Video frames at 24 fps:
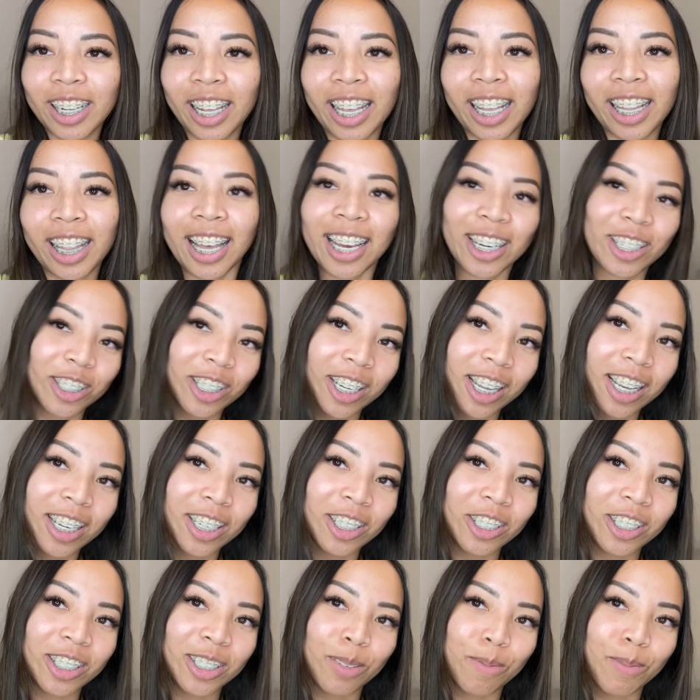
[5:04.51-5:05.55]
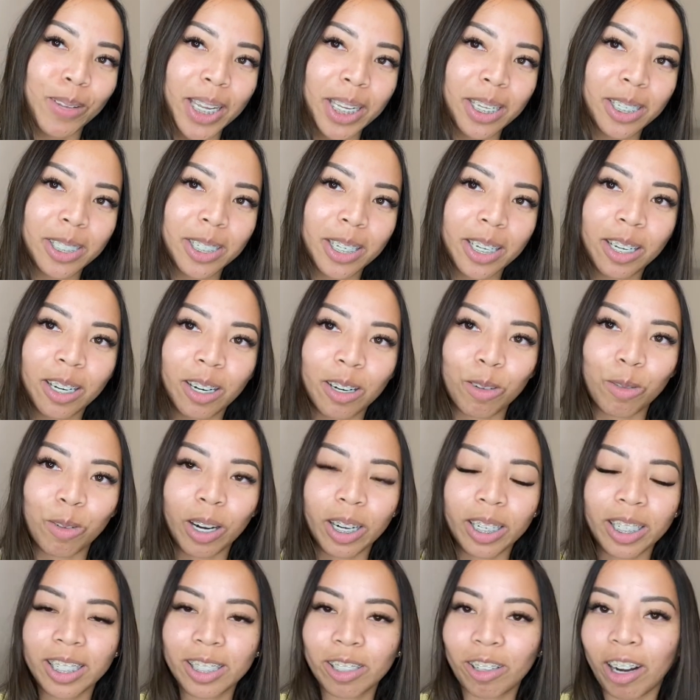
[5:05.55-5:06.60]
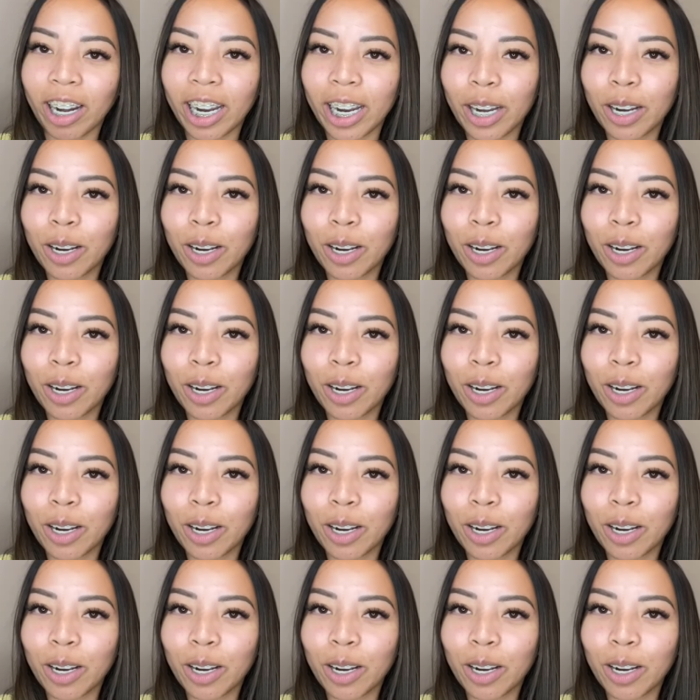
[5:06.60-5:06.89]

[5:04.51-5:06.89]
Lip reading: a lash tag. She's amazing, her work is great.